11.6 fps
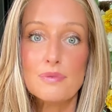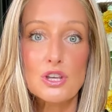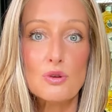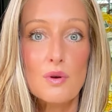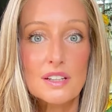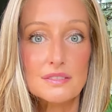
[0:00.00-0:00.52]
but
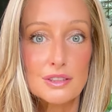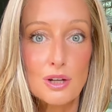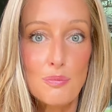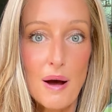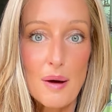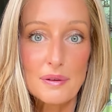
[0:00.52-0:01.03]
you want a
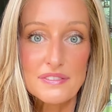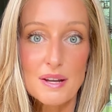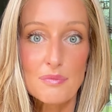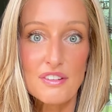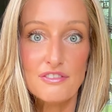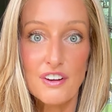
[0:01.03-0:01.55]
little pop of
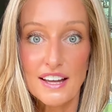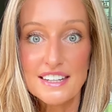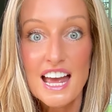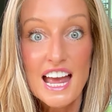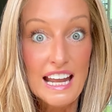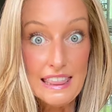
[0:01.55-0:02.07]
something fun,